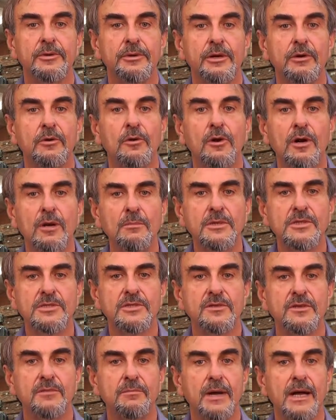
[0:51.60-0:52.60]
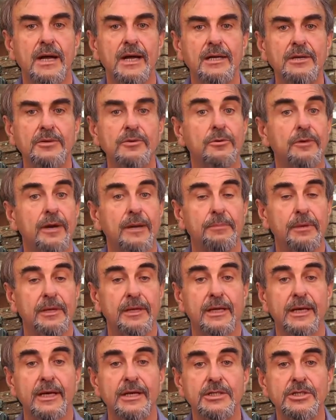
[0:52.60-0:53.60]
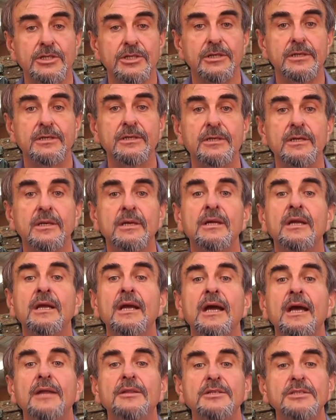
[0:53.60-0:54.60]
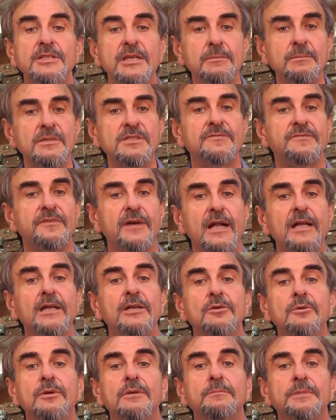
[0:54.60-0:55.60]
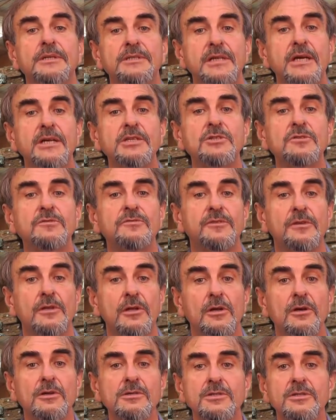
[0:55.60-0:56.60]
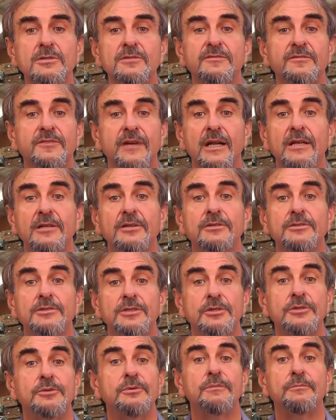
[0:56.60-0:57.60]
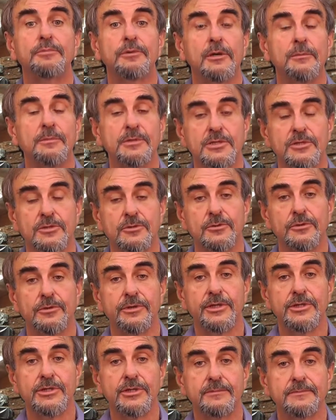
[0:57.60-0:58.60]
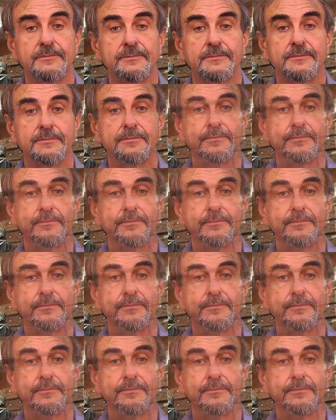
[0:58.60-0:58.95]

the requirements of the market or application, and the timber's value and potential for loss of value due to improper storage.